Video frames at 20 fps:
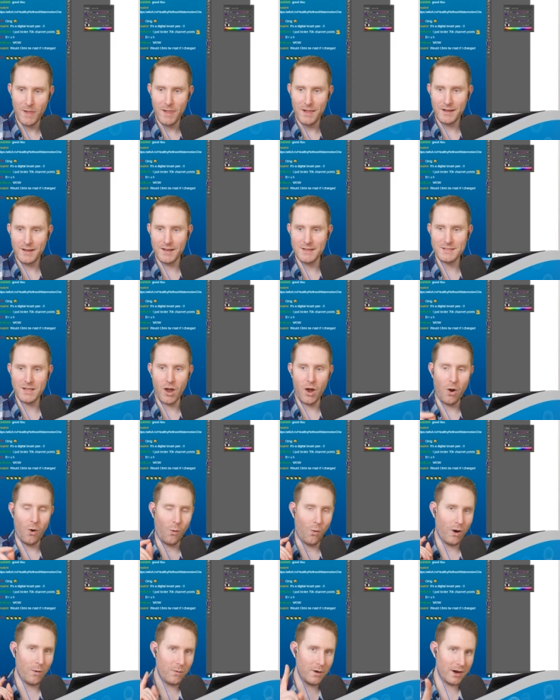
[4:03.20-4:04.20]
because
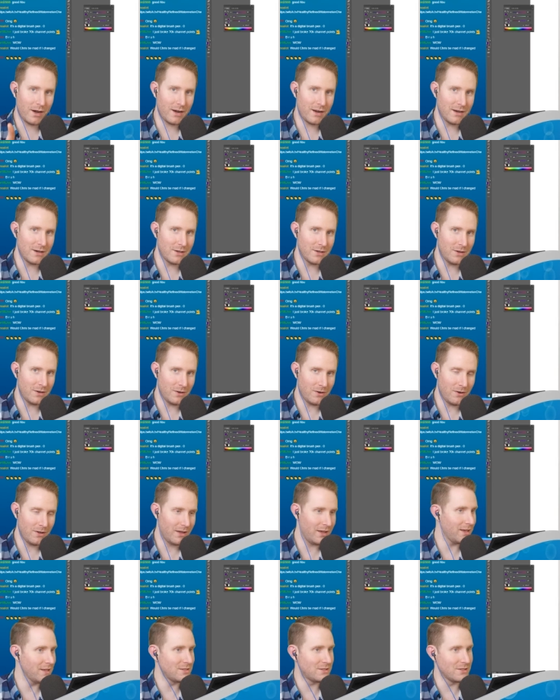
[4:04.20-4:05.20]
what we're gonna do
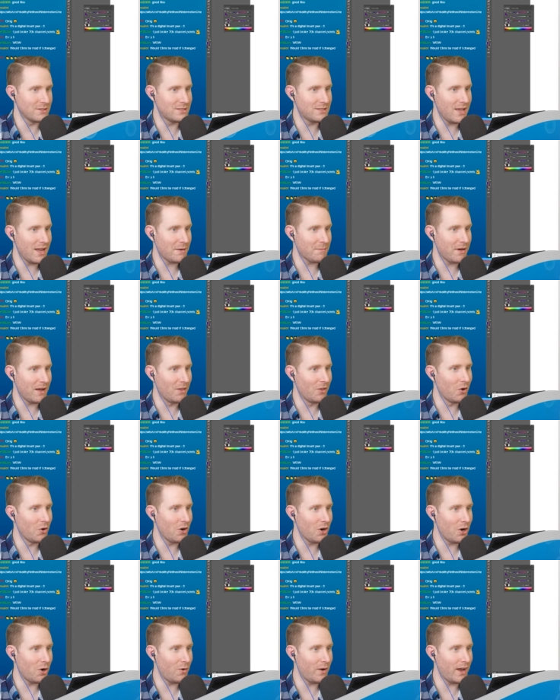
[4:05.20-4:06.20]
is just take my
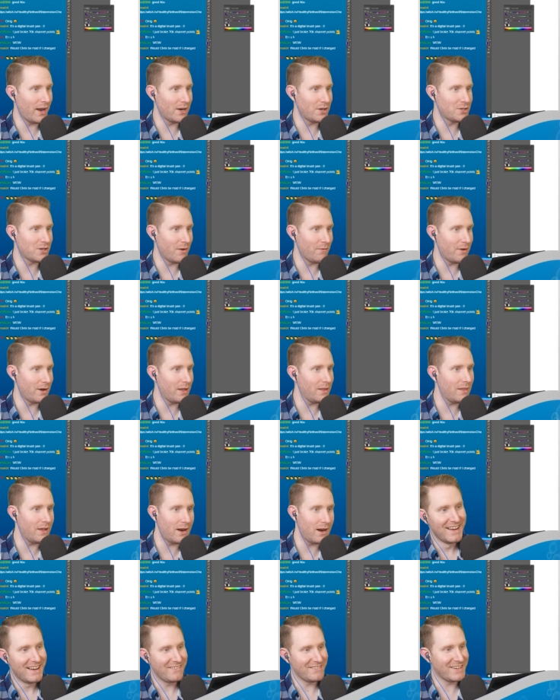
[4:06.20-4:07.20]
logo and shove it in
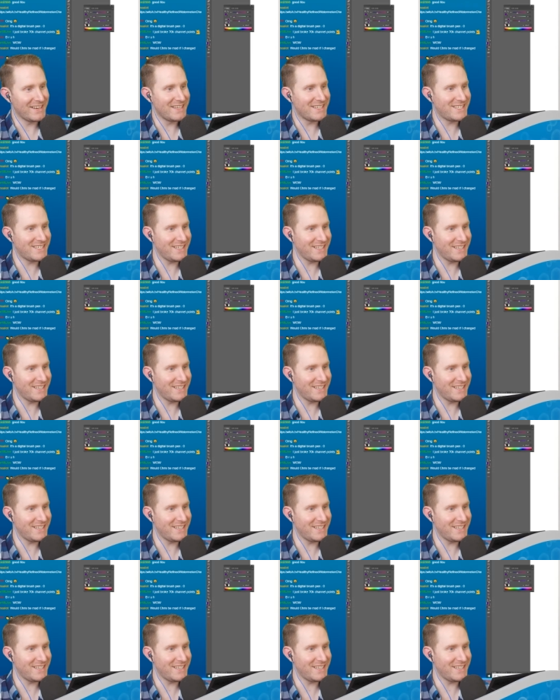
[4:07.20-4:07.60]
there. I'm gonna cheat,